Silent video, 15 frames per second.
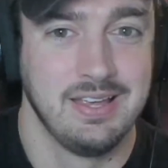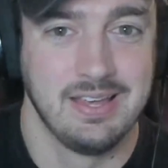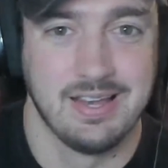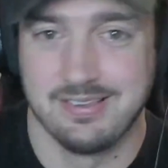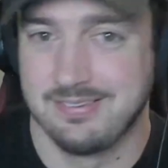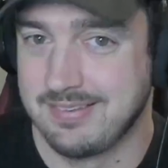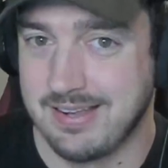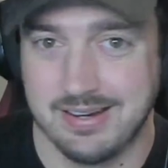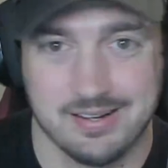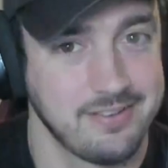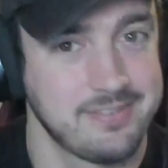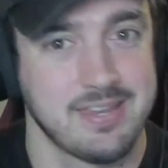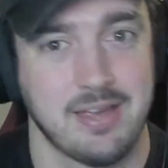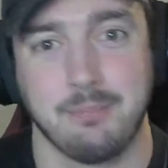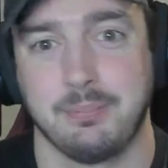it's not going
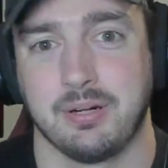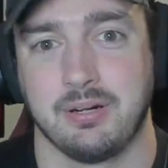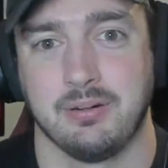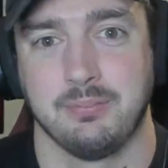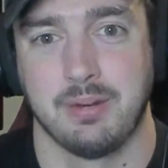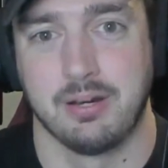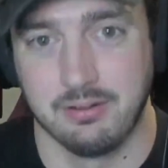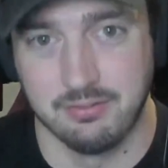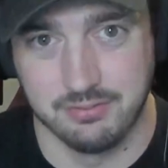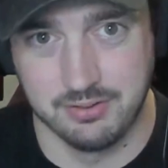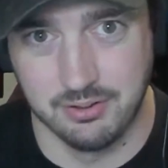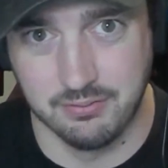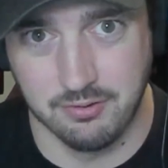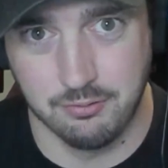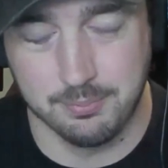to temper my review
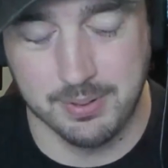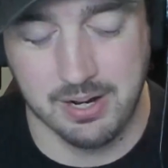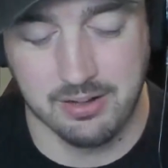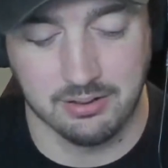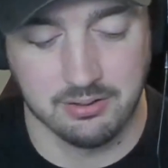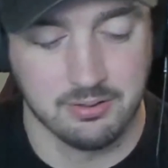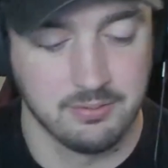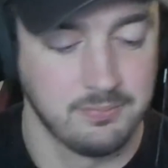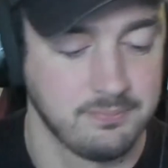of this product.